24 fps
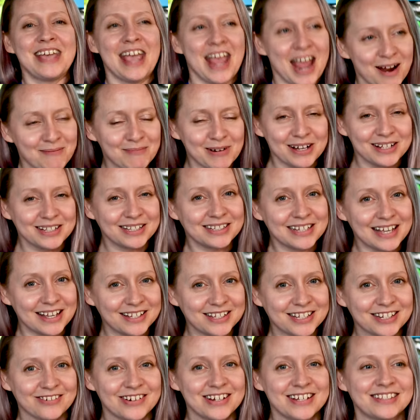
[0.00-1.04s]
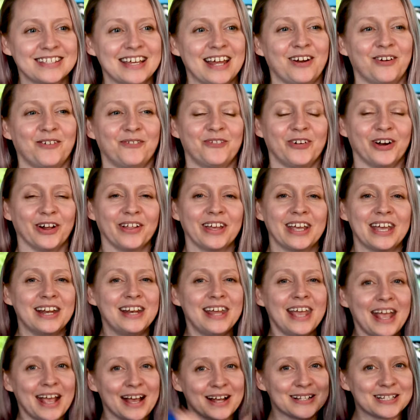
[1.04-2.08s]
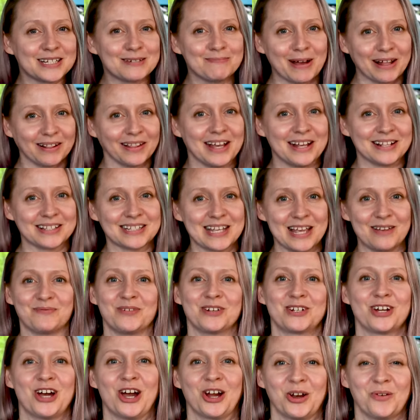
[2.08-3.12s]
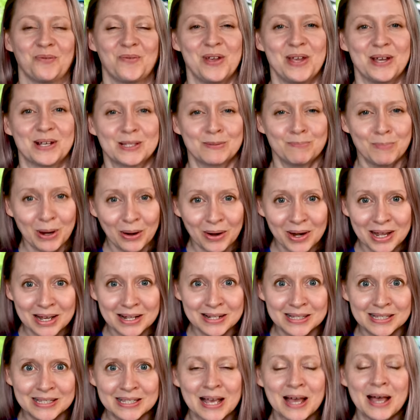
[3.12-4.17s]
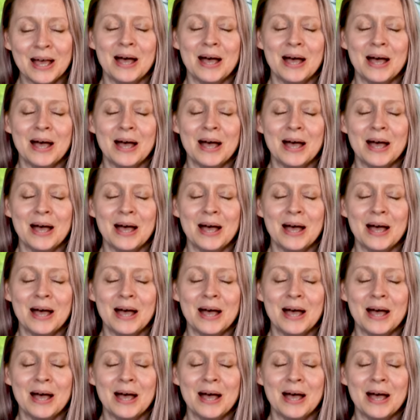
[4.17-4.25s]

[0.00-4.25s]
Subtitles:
camera accessories that have really enhanced my landscape photography experience.